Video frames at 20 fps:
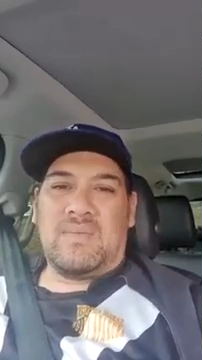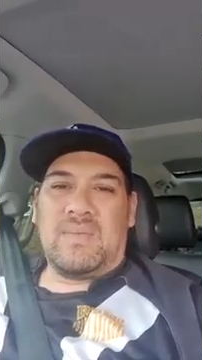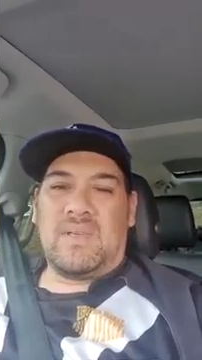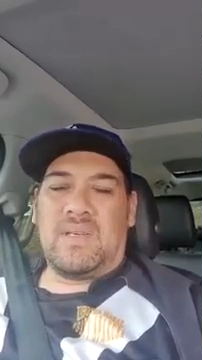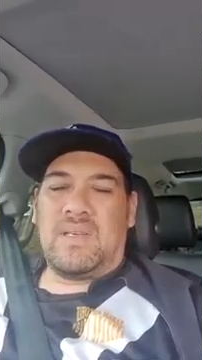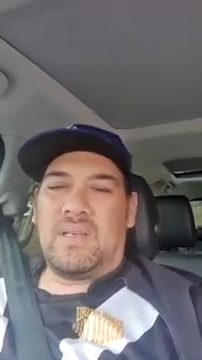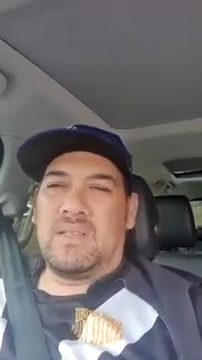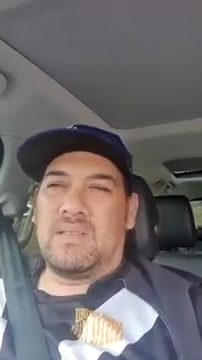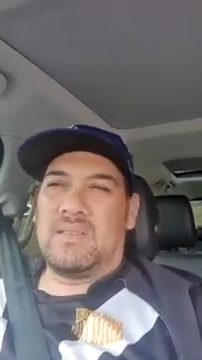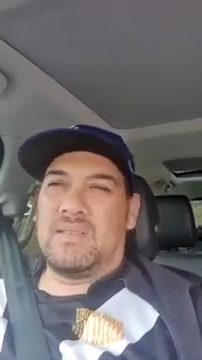
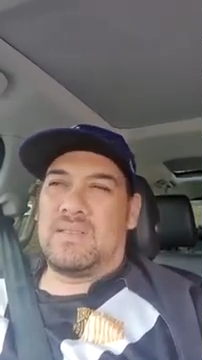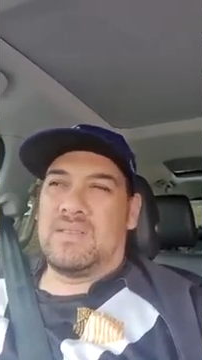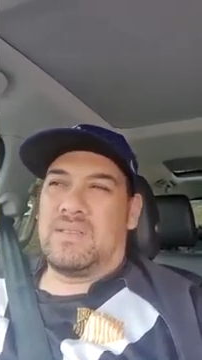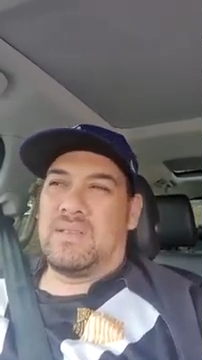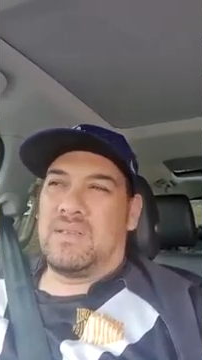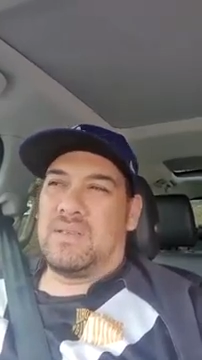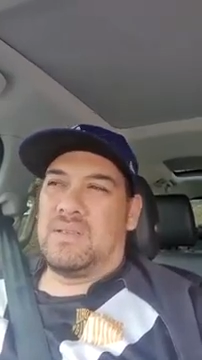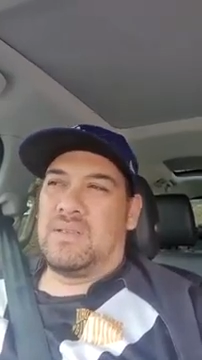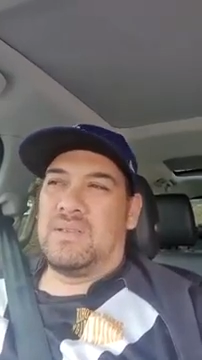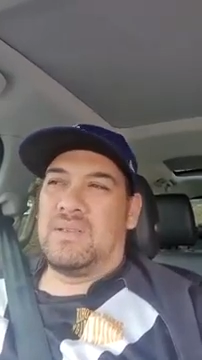And
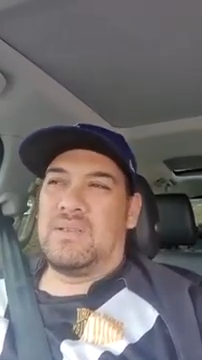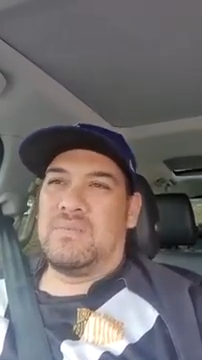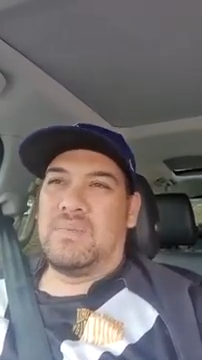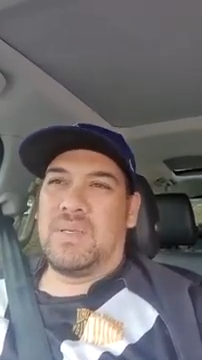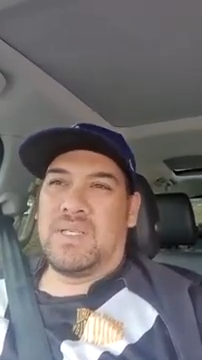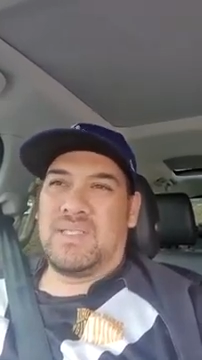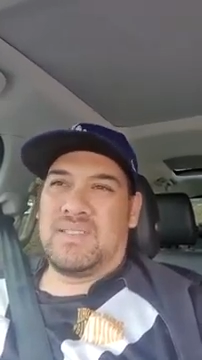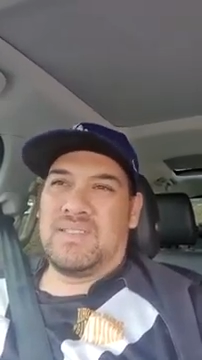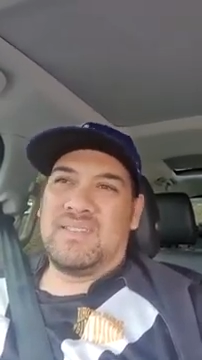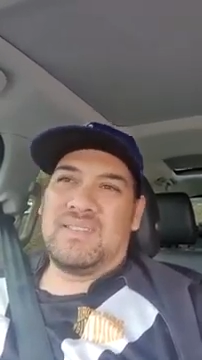so the
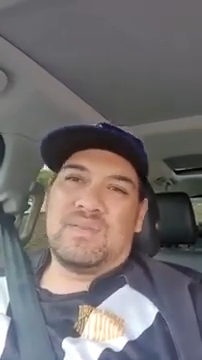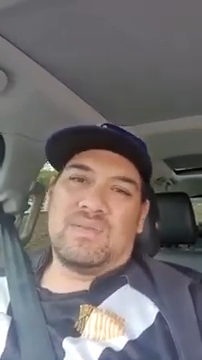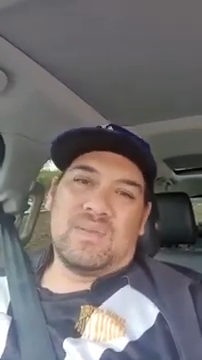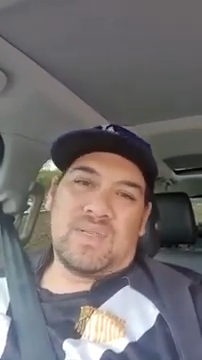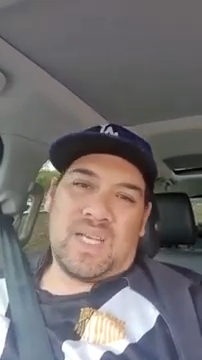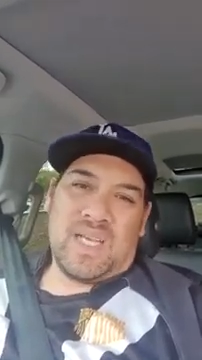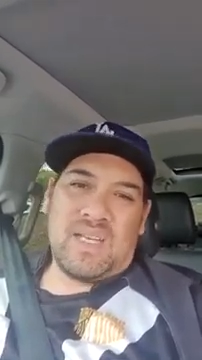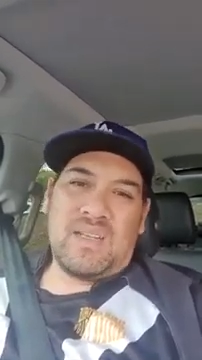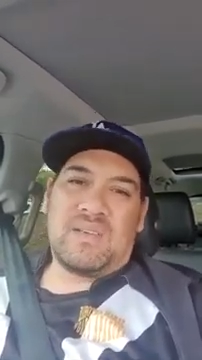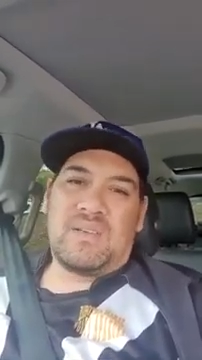best is
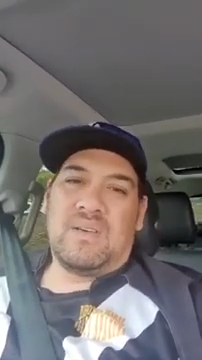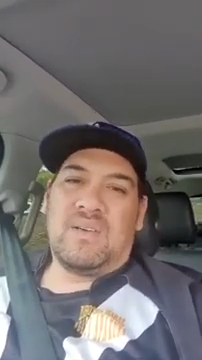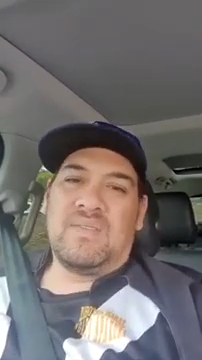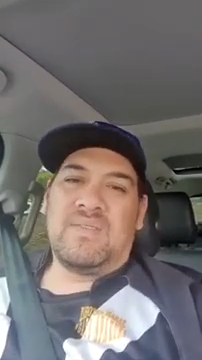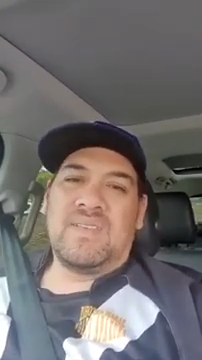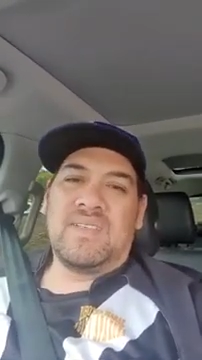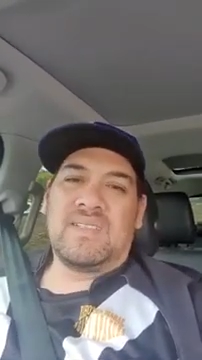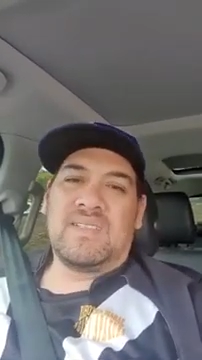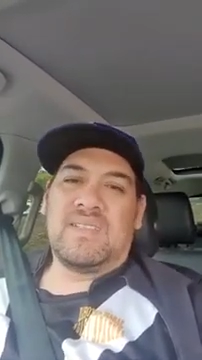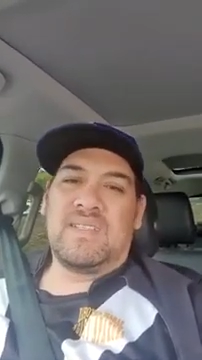organic,
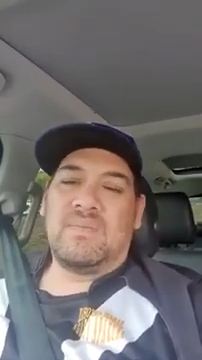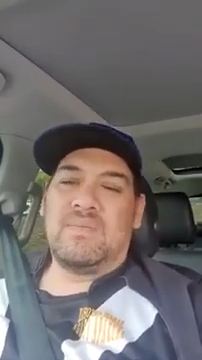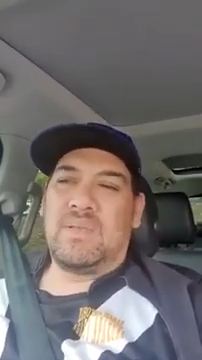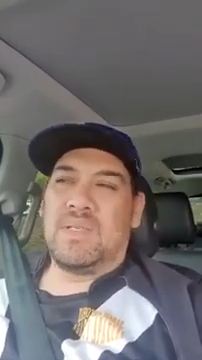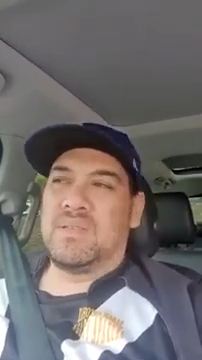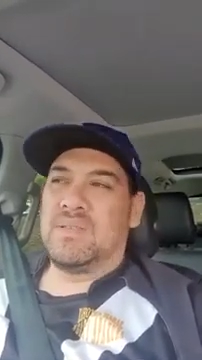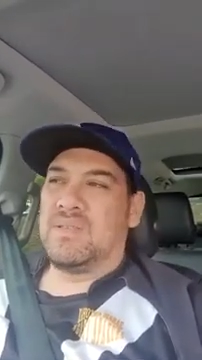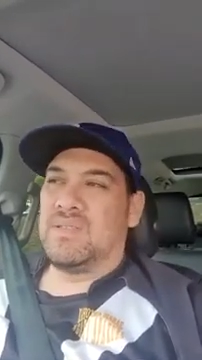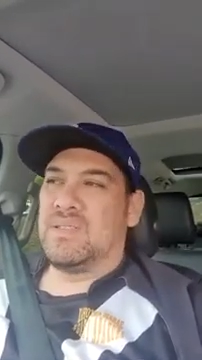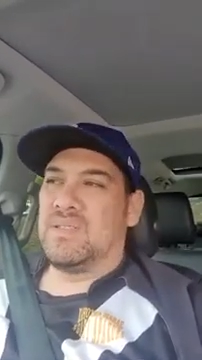obviously,
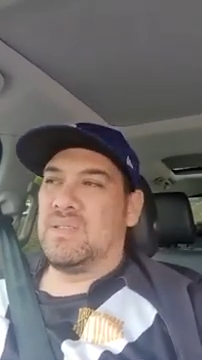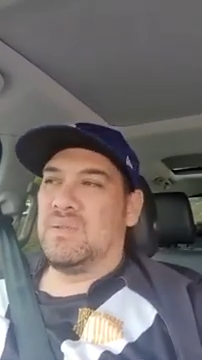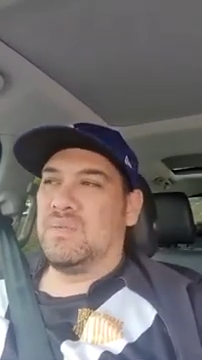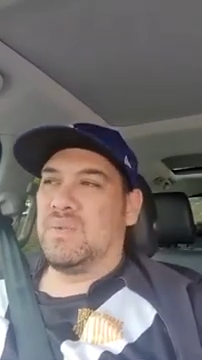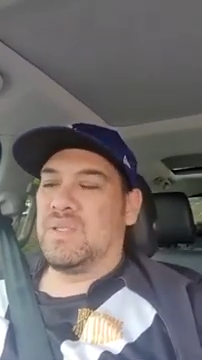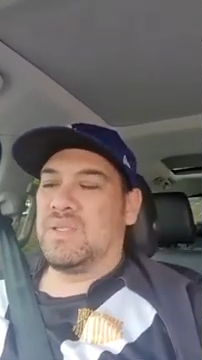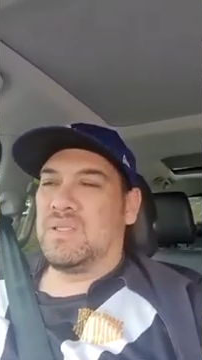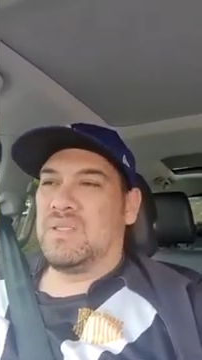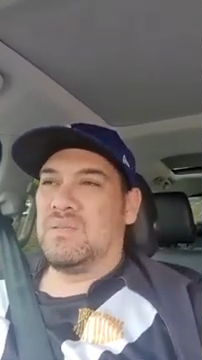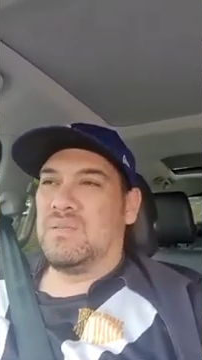because you
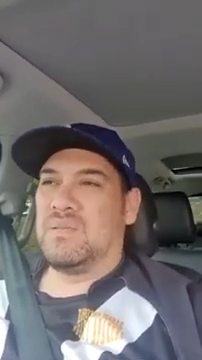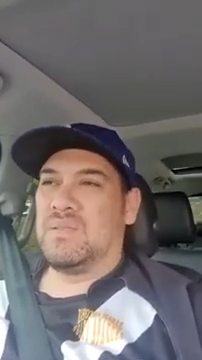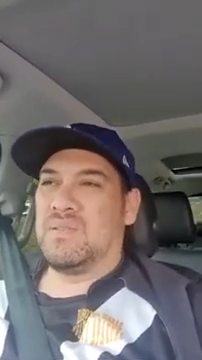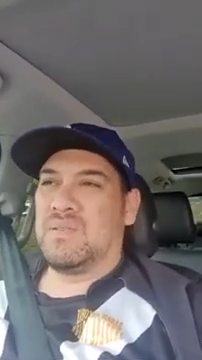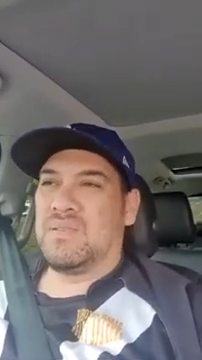want to